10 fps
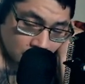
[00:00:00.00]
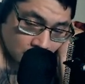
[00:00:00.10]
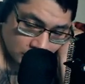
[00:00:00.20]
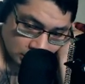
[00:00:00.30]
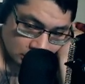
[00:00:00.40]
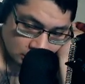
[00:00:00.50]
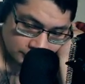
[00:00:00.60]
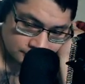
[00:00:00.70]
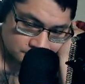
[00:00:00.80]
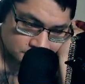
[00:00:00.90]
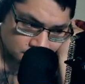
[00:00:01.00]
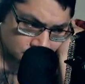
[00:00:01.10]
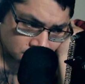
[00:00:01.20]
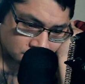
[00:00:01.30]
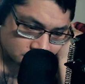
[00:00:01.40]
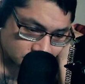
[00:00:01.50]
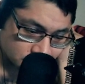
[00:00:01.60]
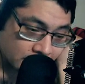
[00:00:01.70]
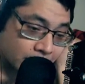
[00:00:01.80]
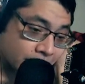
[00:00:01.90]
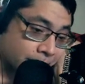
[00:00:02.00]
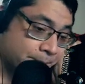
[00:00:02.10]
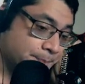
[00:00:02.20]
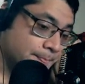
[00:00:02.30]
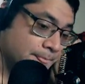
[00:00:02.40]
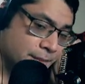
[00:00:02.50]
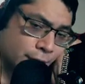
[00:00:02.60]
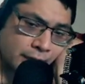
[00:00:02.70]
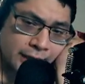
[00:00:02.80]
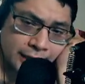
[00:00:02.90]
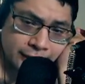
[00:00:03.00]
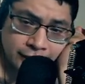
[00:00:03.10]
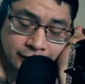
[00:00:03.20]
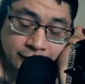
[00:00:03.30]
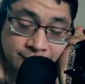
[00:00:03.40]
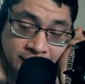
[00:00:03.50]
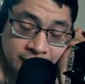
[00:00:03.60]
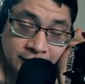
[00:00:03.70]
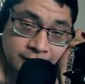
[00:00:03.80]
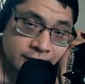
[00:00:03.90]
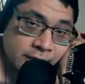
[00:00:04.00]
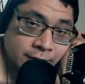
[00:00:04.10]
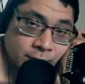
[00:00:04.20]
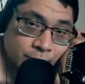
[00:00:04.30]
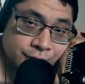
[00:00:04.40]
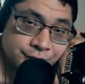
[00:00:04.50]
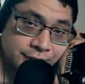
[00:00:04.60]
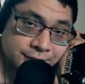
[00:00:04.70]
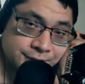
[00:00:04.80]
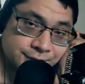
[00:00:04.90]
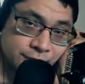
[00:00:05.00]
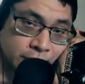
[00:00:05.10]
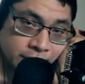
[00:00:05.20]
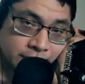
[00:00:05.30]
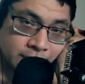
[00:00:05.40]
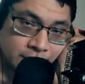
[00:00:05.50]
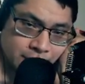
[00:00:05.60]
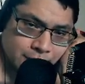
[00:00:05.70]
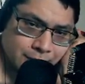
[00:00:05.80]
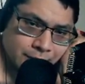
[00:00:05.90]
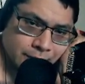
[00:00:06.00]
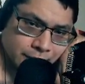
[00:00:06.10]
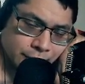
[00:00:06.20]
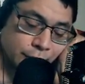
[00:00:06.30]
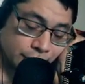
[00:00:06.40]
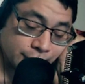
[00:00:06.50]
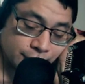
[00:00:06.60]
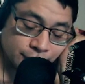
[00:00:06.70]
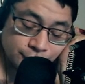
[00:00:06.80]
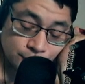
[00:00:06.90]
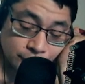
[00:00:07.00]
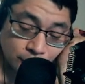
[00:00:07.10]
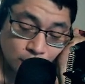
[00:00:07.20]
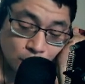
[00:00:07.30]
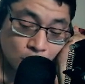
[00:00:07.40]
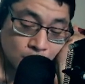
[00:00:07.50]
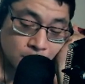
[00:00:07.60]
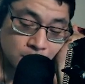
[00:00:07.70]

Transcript: I don't know. Yeah, I can kind of I, I can kind of appreciate the snark you know, it, you know, it's really cool.